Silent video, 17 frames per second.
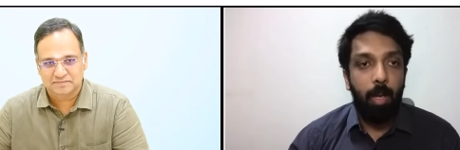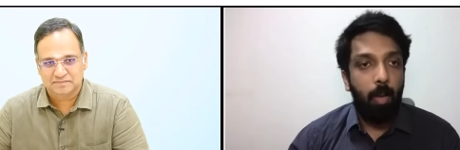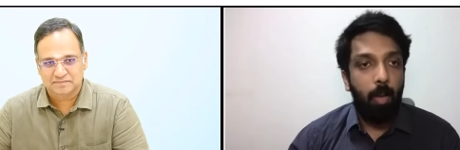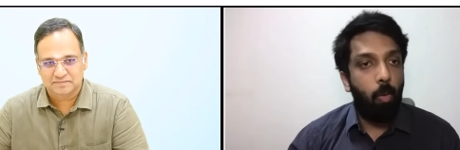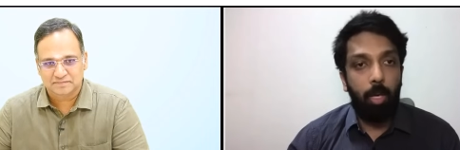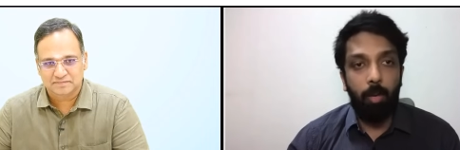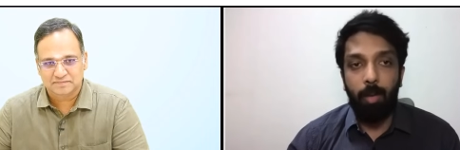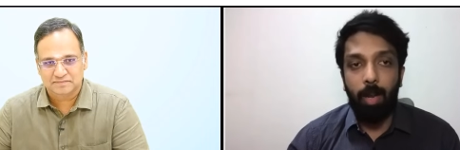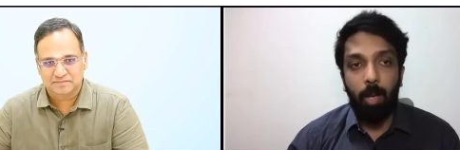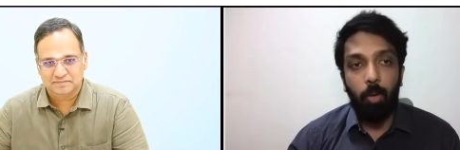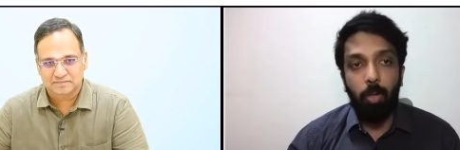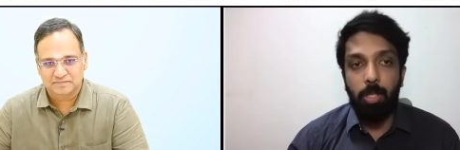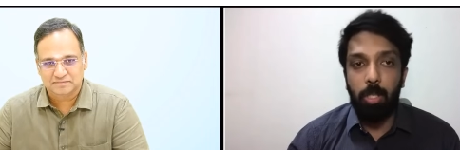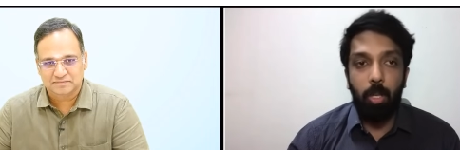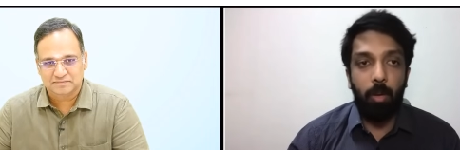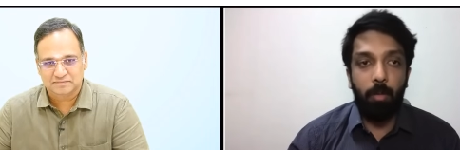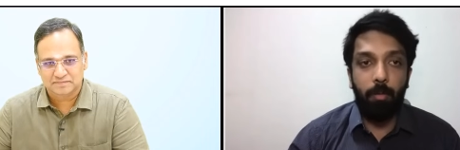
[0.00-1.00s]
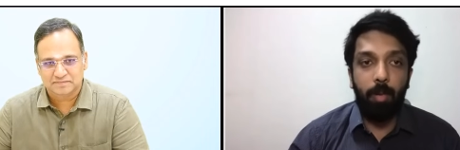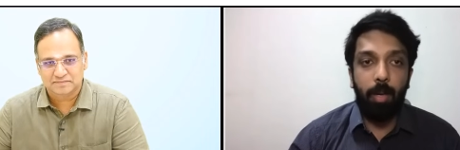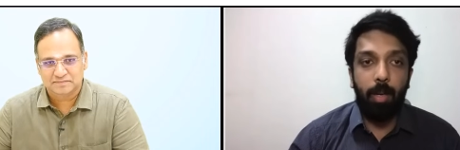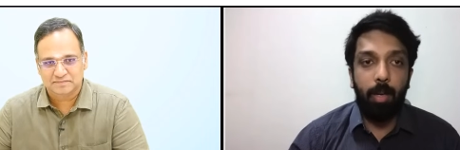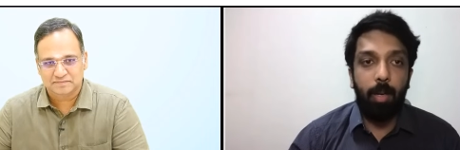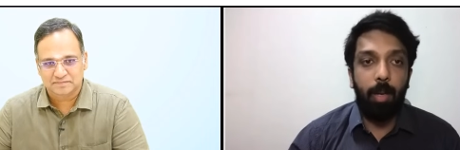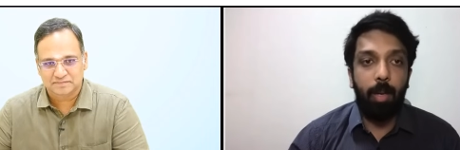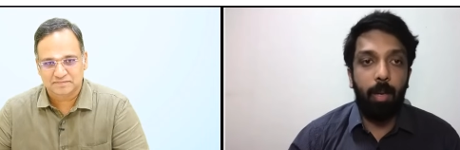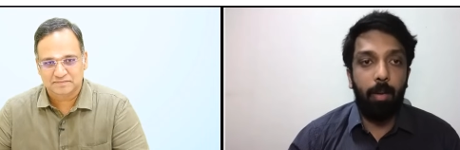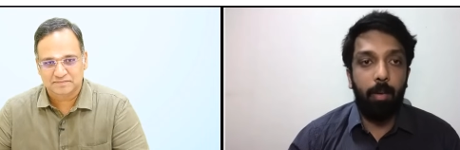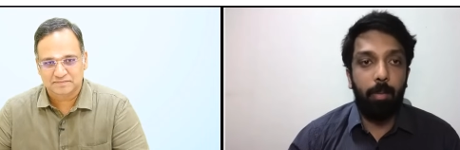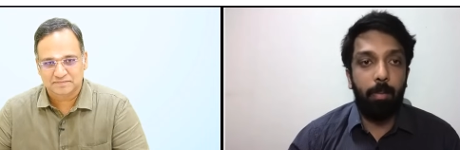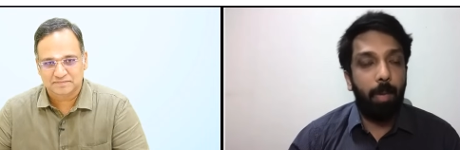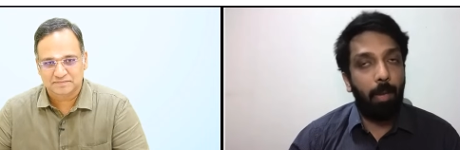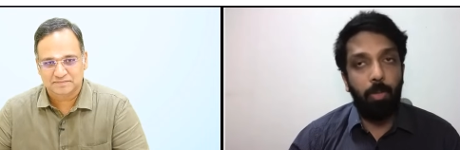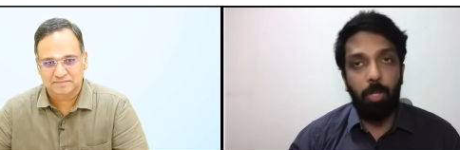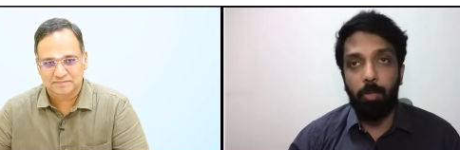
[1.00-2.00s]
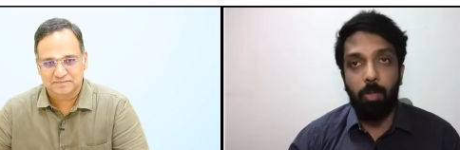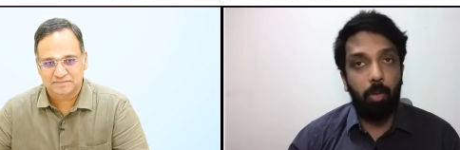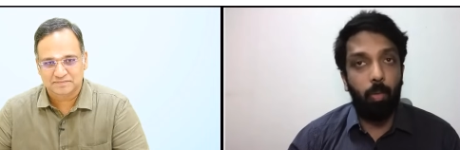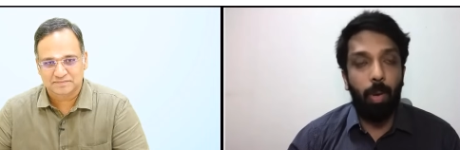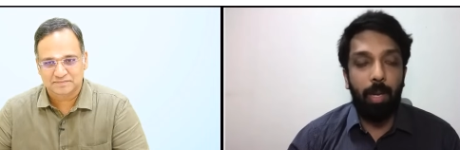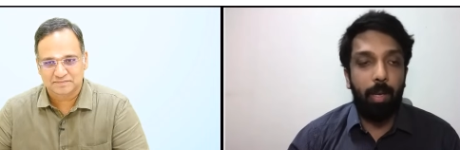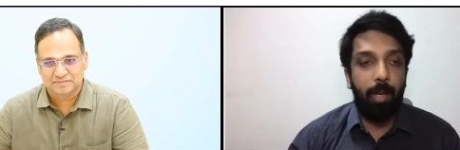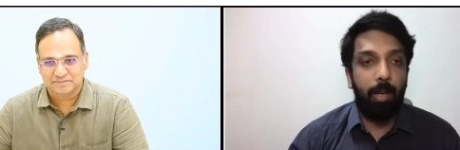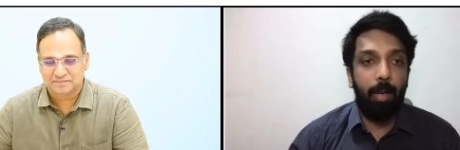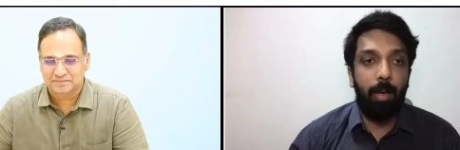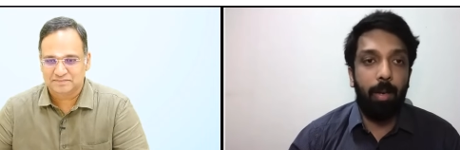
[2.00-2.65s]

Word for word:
Speaker 1: Whatever I could see of it, I was, I was quite